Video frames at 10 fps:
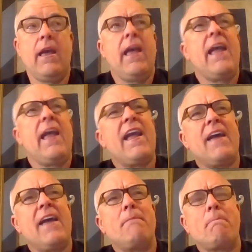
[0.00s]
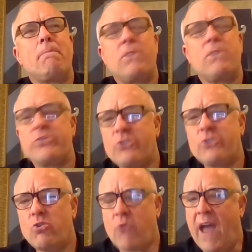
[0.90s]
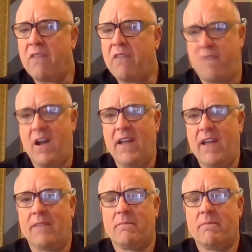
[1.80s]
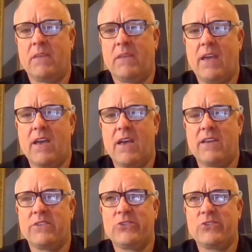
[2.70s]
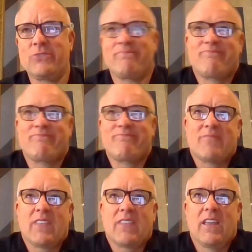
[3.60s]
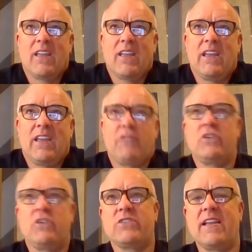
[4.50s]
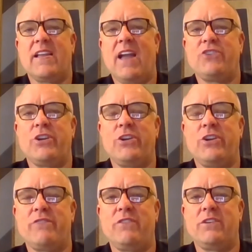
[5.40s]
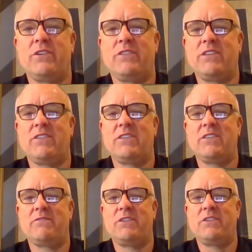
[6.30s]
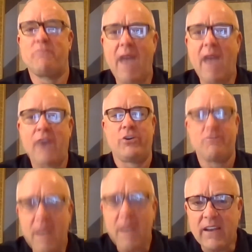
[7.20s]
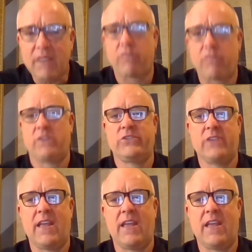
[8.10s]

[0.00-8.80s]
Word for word: And they're so gratifying, because it feels like, gosh, you've mattered, you've made a difference.